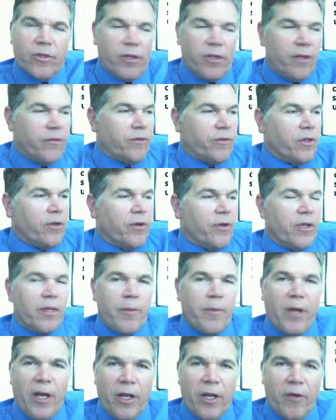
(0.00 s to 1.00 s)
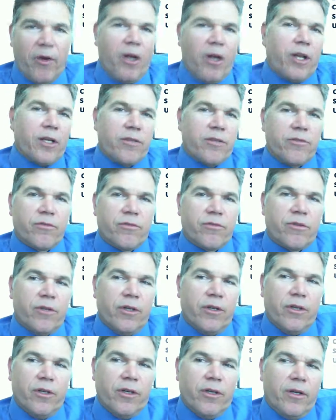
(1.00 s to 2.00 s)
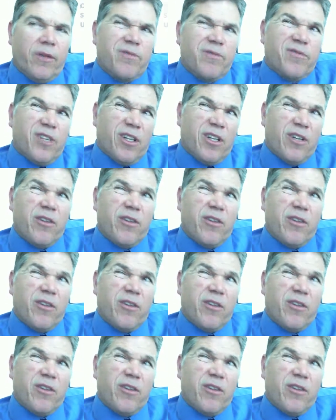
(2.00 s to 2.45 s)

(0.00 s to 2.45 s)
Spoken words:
You don't have to know anything about hydraulics. I